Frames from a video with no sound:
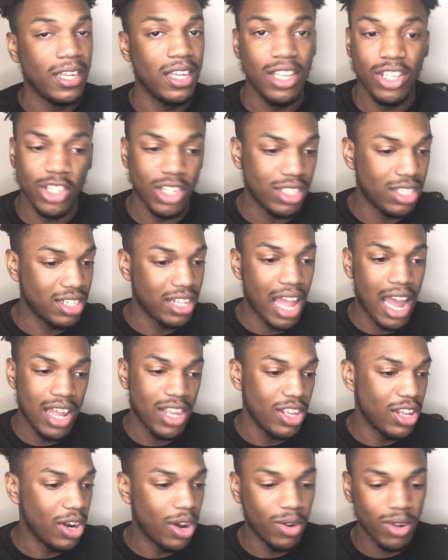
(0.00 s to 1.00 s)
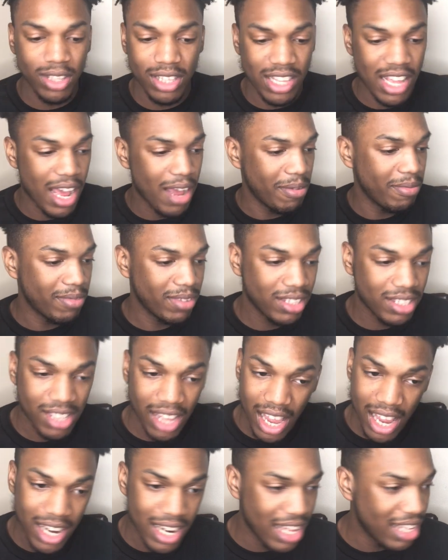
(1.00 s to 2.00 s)
He just like, you know, yeah,
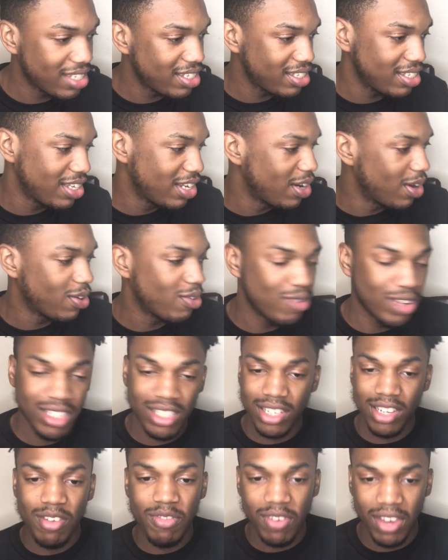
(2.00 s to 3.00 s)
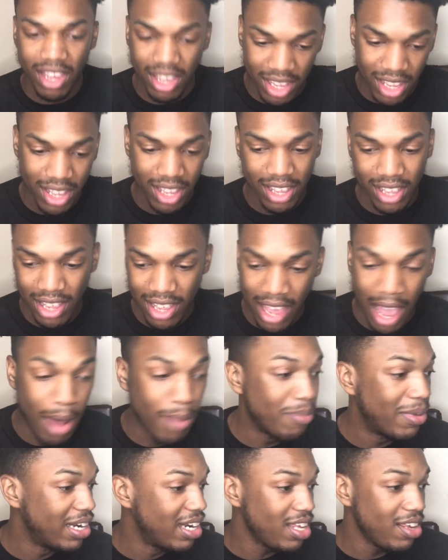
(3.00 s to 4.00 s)
take this, you know, receive it
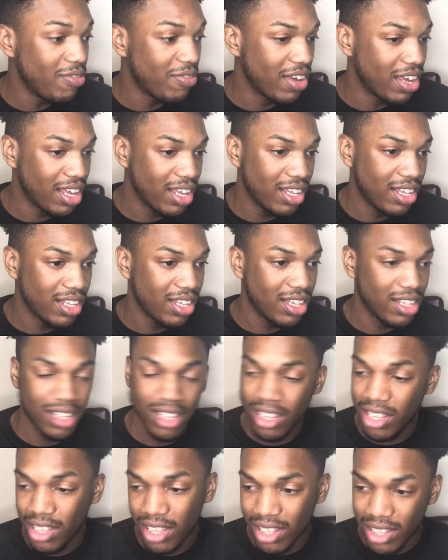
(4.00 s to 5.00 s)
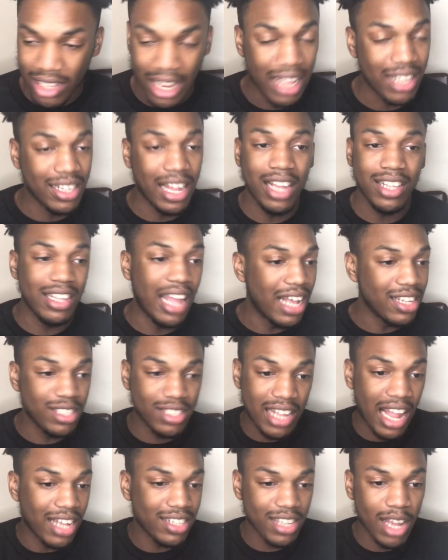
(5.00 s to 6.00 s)
and believe it.
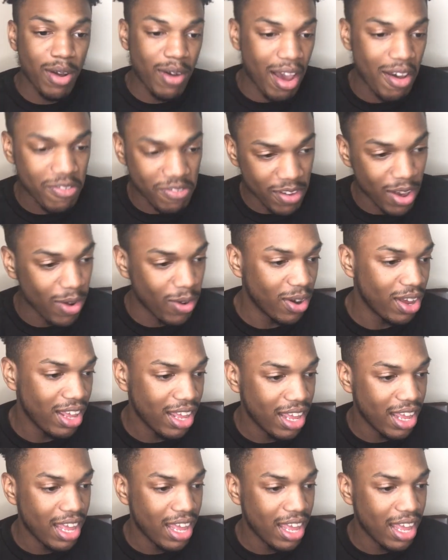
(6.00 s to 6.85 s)
That's how I felt.